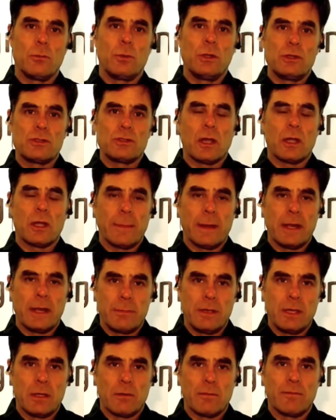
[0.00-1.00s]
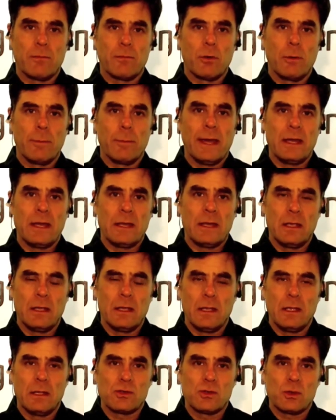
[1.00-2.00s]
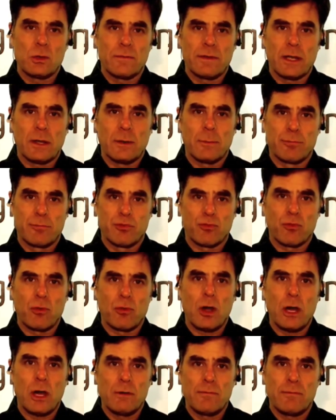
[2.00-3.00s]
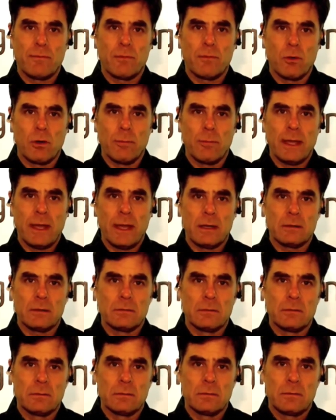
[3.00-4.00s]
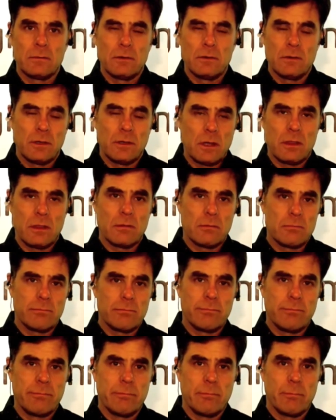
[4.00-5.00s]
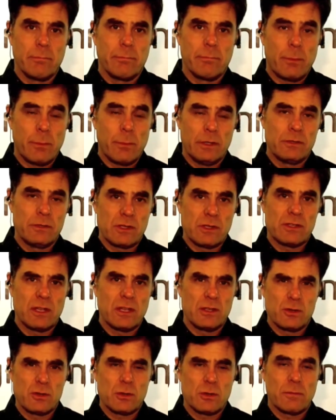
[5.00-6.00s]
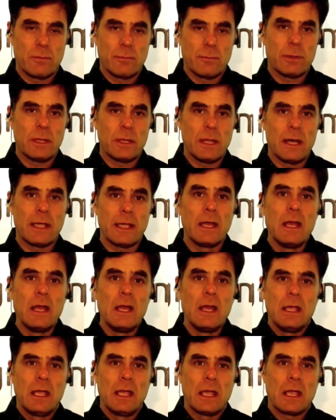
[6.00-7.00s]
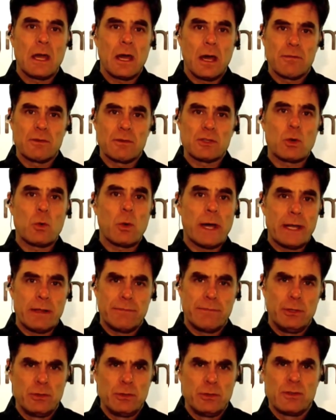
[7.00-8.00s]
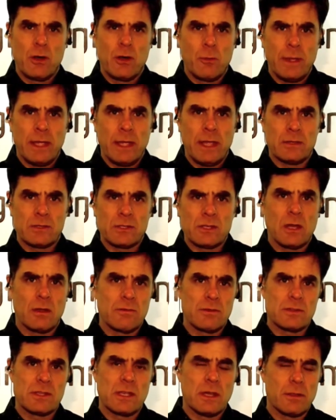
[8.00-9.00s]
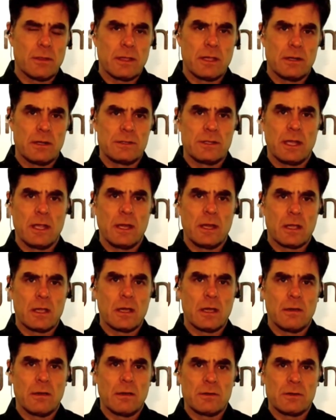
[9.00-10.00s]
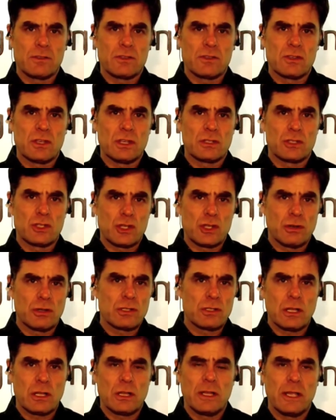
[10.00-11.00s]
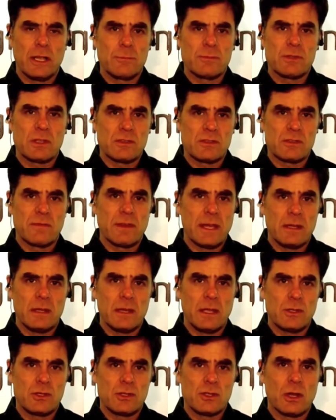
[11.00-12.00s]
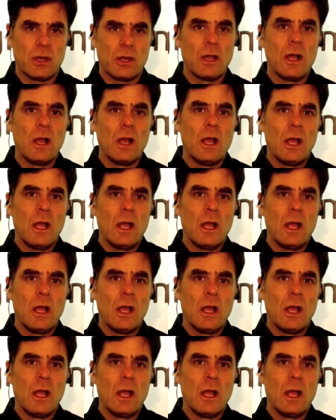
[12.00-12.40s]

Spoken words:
when you talk about it being a format, it's sort of like a broad format. By what you just said, you're sort of implying it covers quite a few domains, covers healthcare data, covers insurance claims, things of that nature.